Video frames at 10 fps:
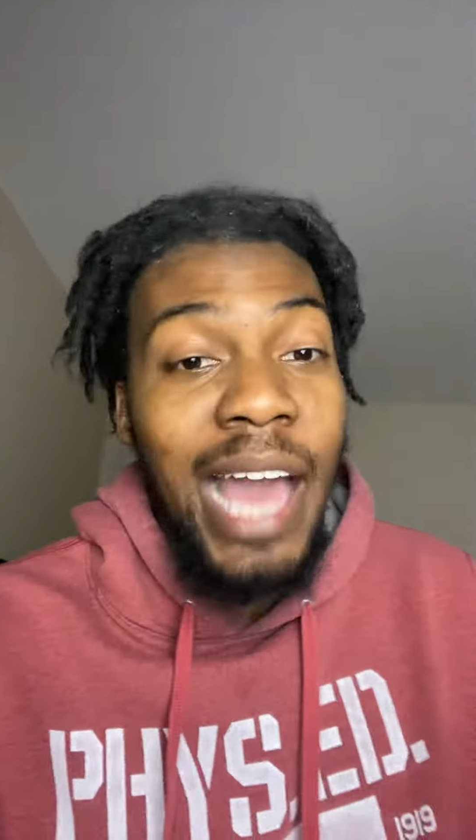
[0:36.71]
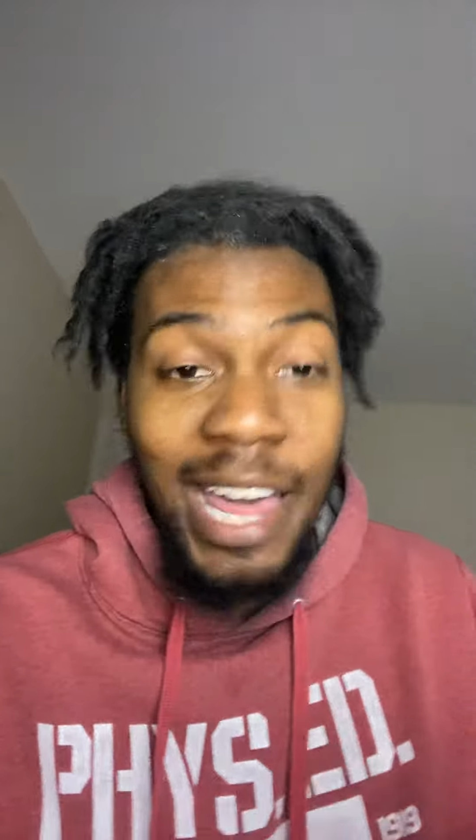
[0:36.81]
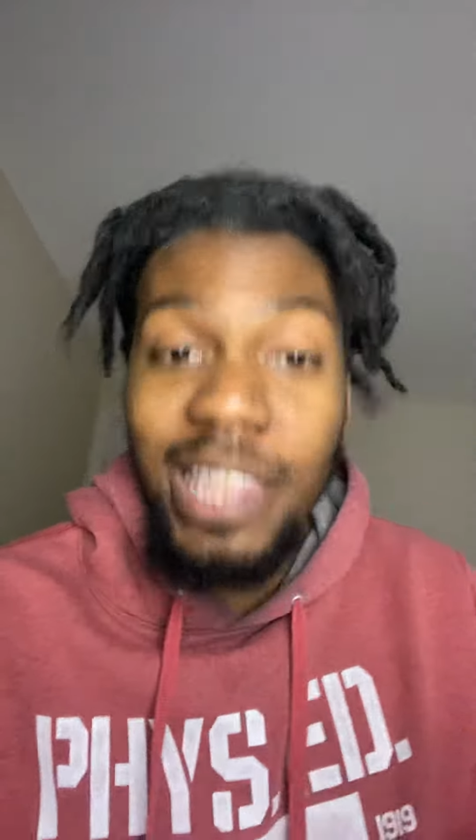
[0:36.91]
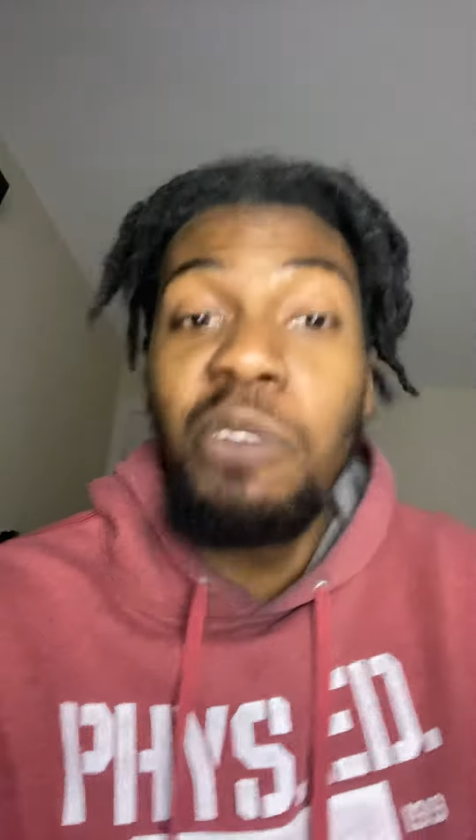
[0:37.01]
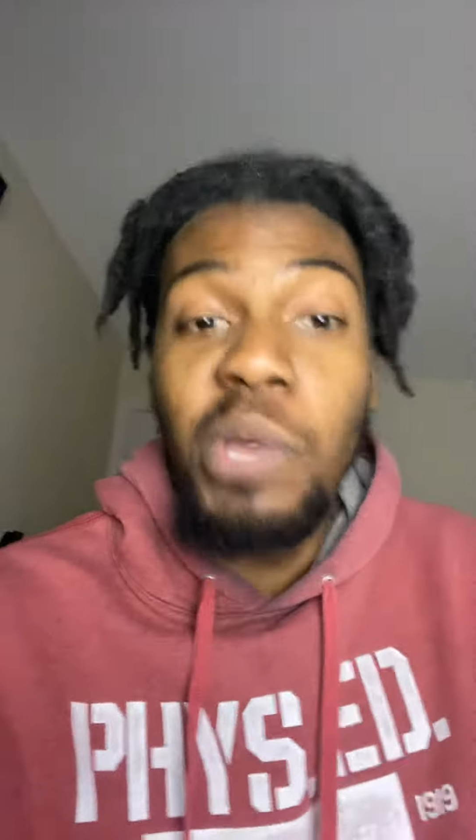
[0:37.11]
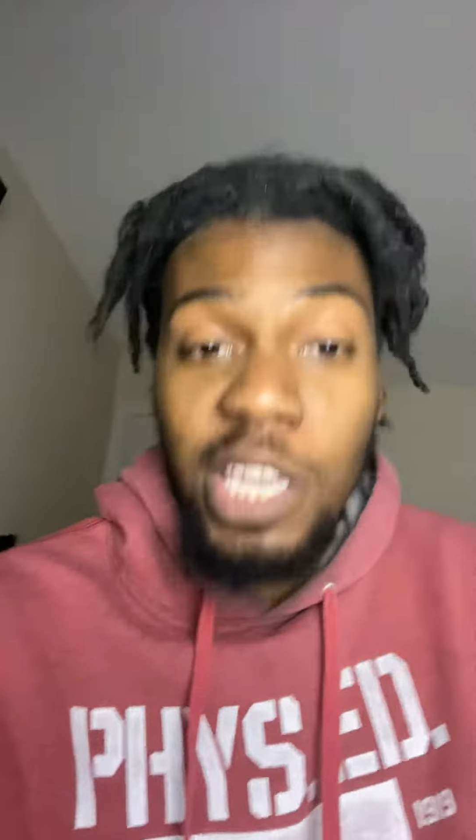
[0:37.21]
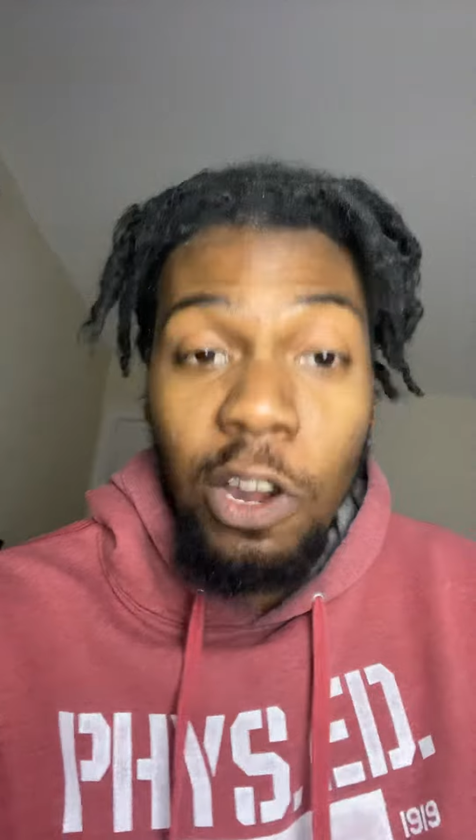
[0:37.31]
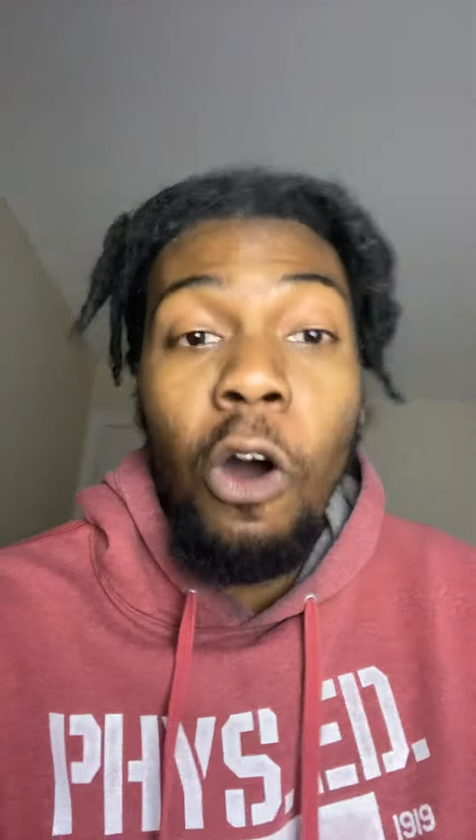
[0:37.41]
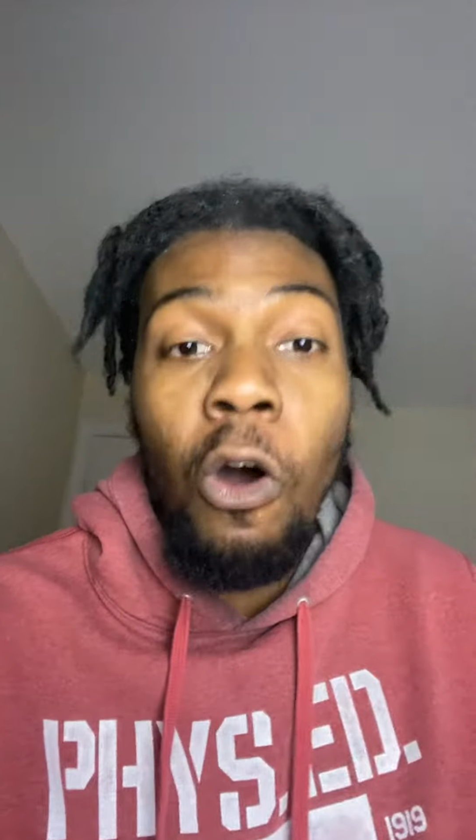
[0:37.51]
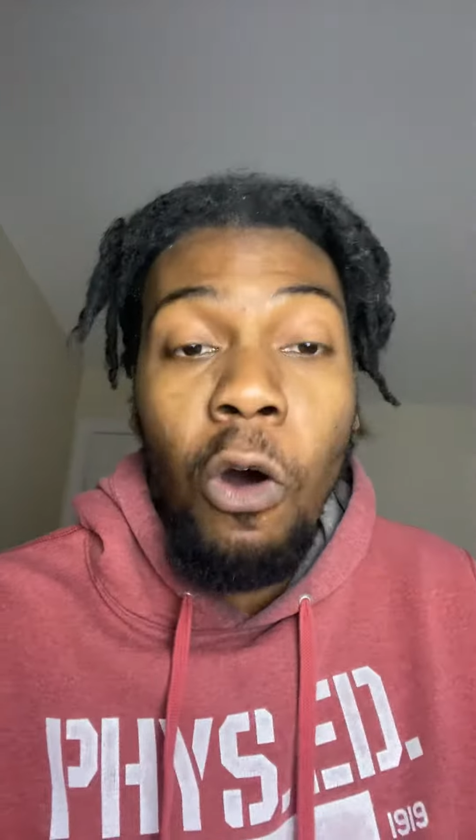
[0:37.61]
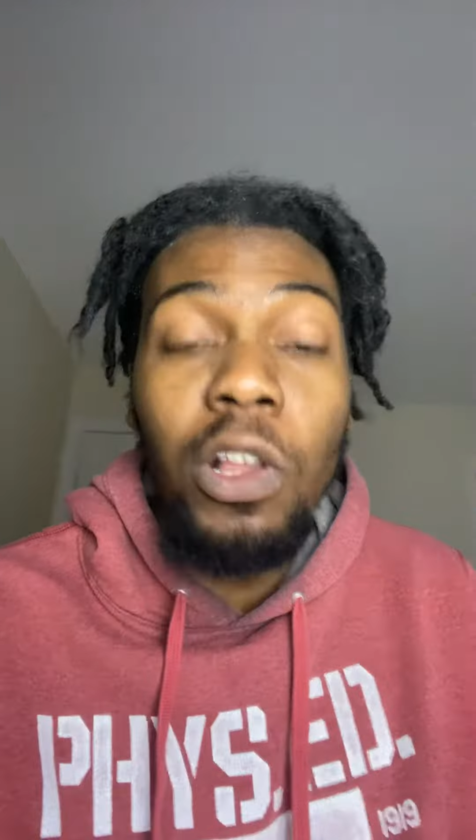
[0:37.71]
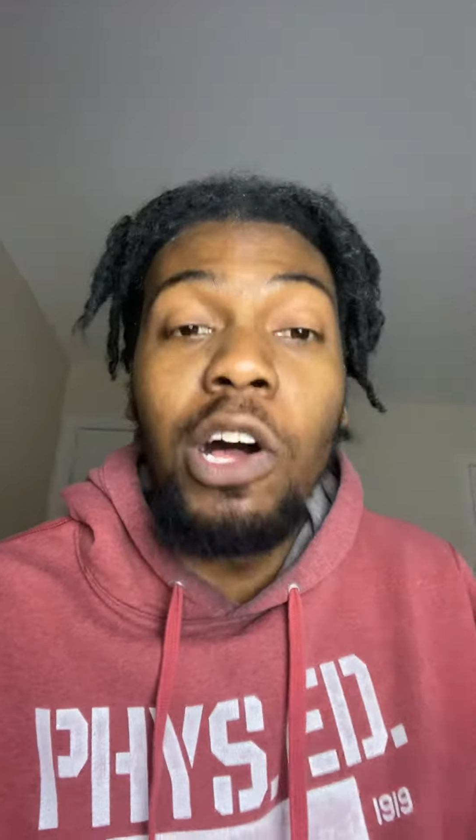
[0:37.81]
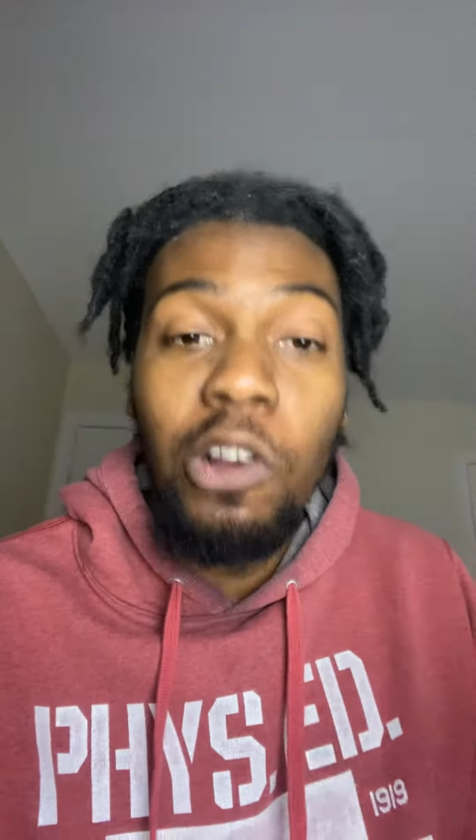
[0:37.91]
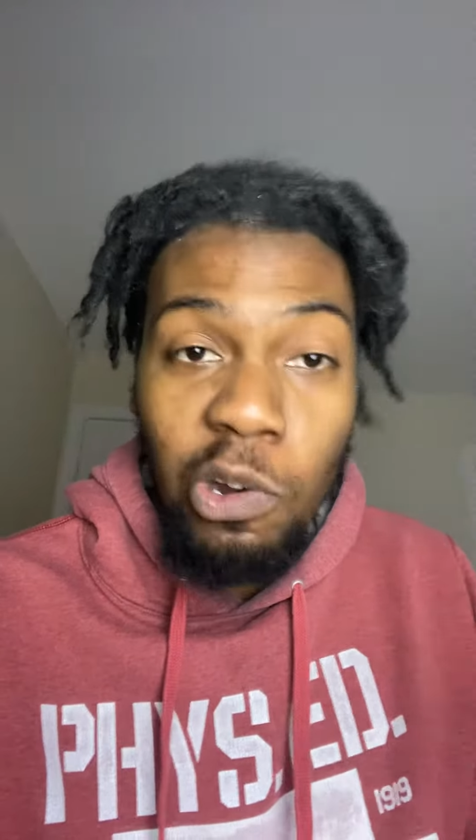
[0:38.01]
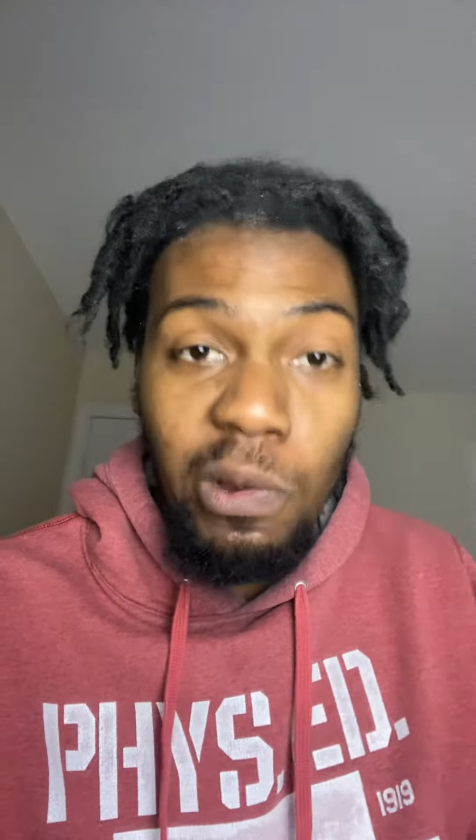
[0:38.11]
I think we can all
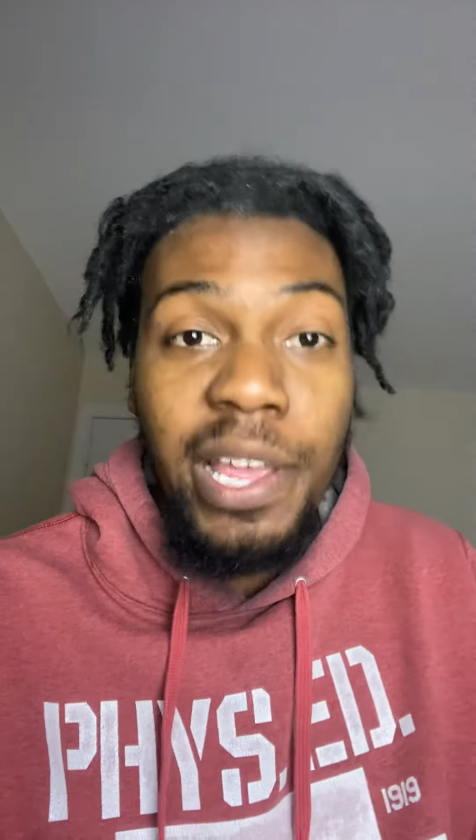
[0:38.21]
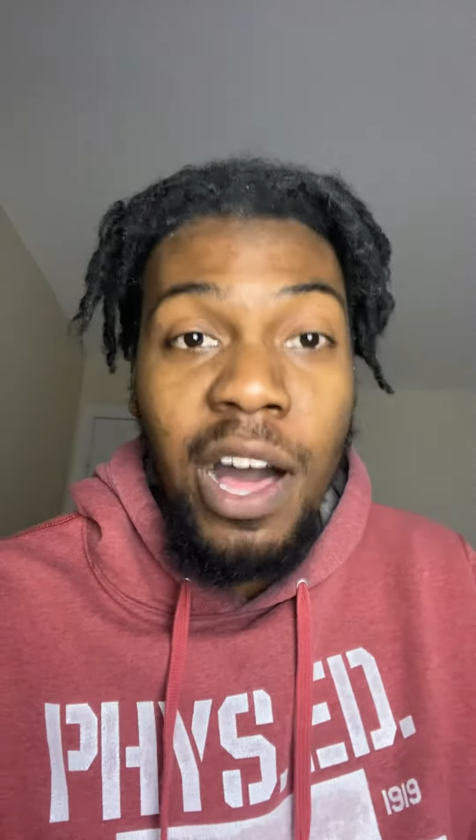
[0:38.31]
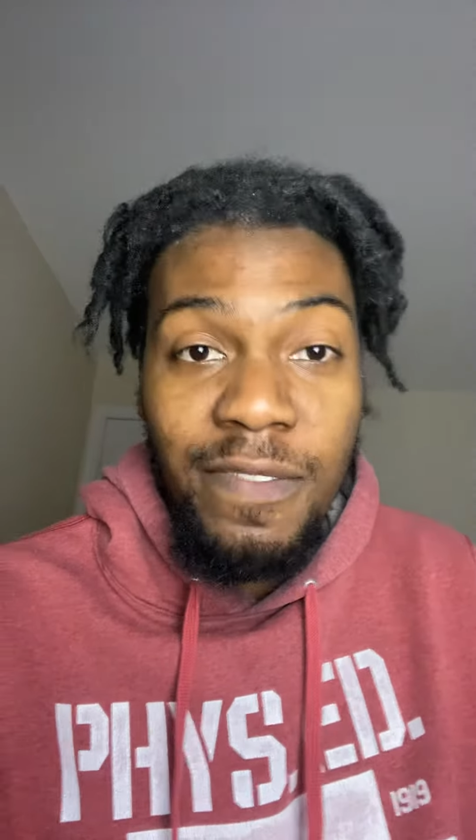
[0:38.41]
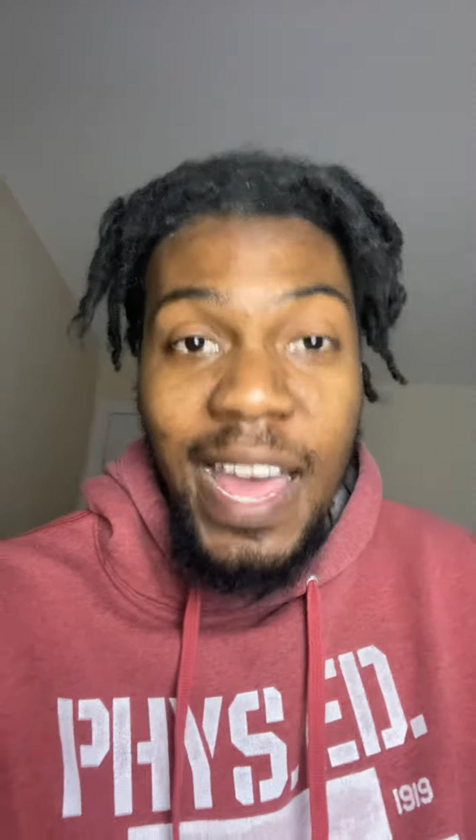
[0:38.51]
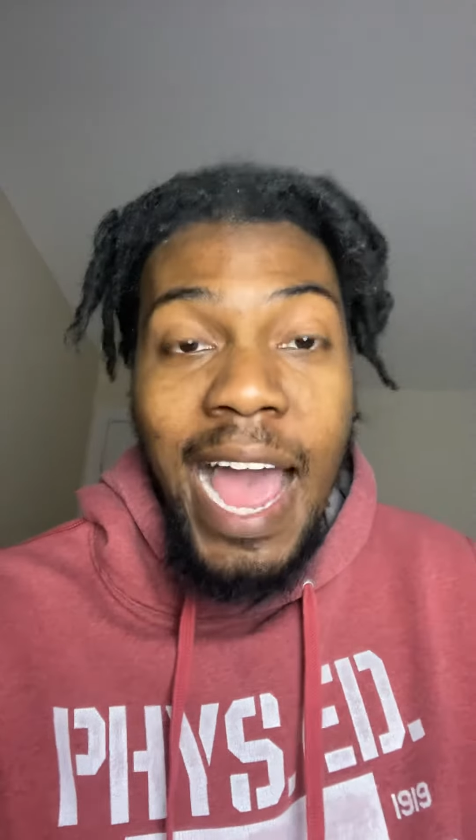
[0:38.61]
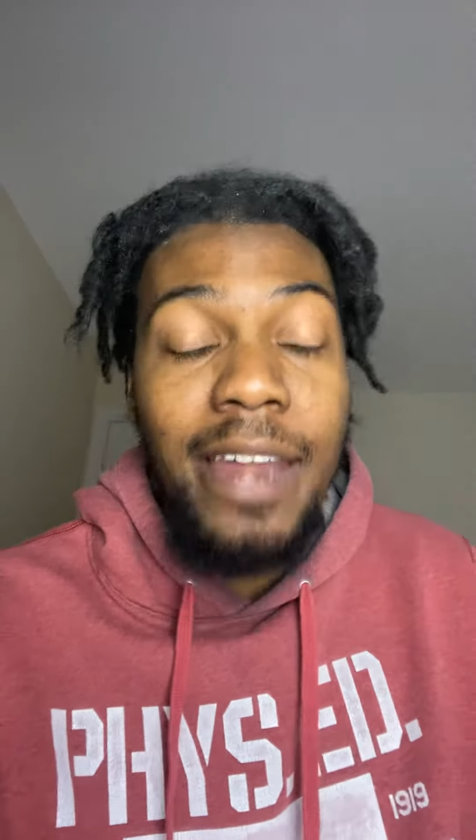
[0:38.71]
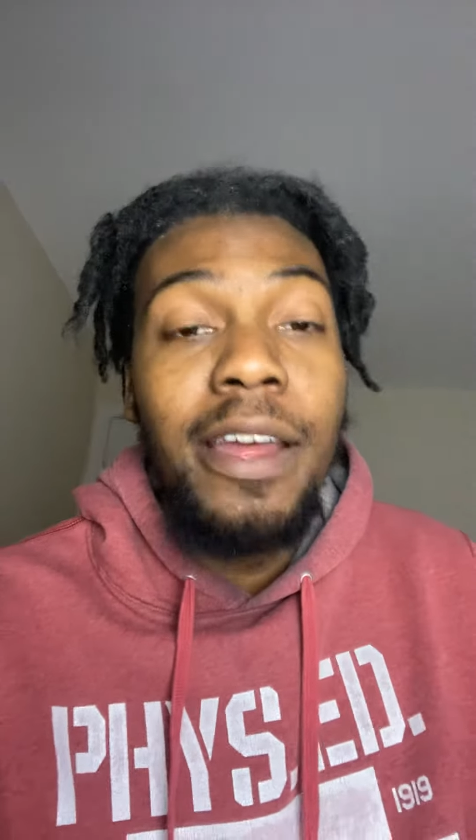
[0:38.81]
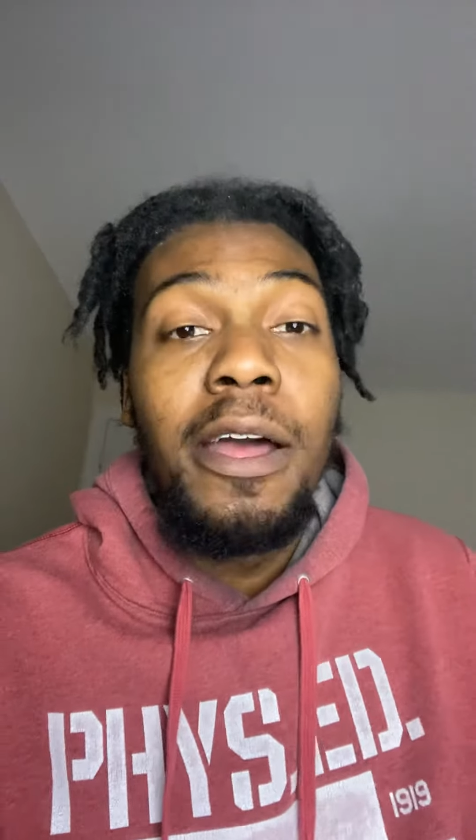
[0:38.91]
agree on that.